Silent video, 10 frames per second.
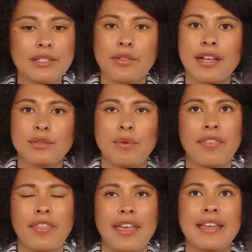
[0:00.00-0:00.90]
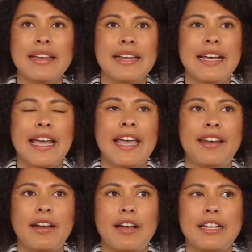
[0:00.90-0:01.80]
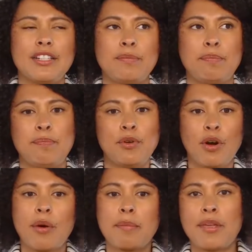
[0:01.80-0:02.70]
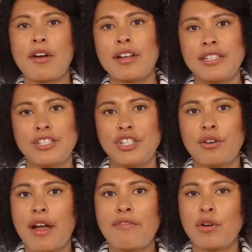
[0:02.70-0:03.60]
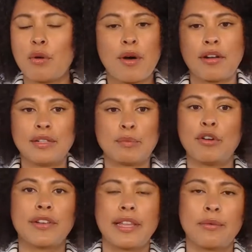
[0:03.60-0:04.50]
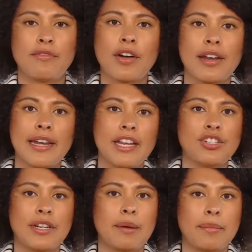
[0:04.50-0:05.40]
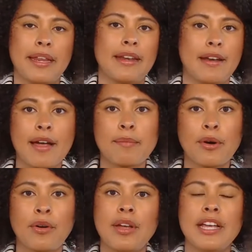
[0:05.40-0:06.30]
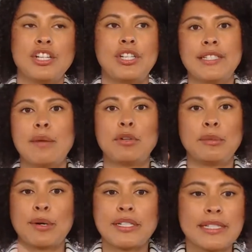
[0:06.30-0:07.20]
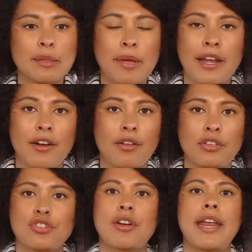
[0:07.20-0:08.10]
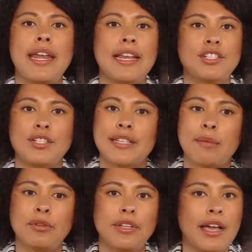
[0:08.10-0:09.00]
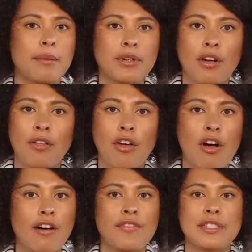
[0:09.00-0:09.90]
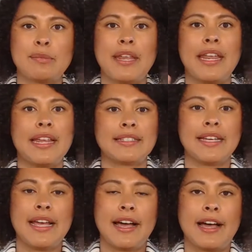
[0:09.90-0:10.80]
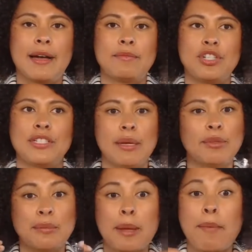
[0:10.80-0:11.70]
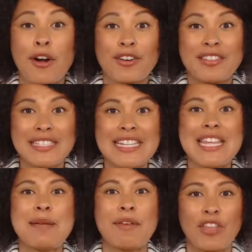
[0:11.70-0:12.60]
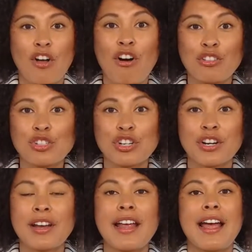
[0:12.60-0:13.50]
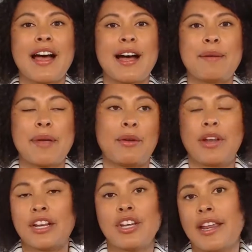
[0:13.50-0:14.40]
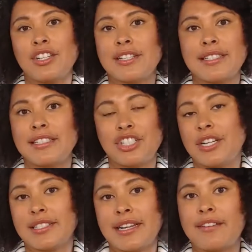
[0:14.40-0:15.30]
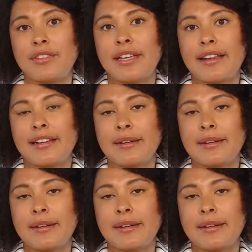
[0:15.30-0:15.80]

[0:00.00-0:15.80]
So that's one thing. And growing beyond the geographical model is perfect. Like we've got an agent up in Nanaimo. She's able to participate in all the training. She's able to come to all the office meetings. Um, she's able to be a part of the team and the culture. Um, and, and, and doesn't, she doesn't have to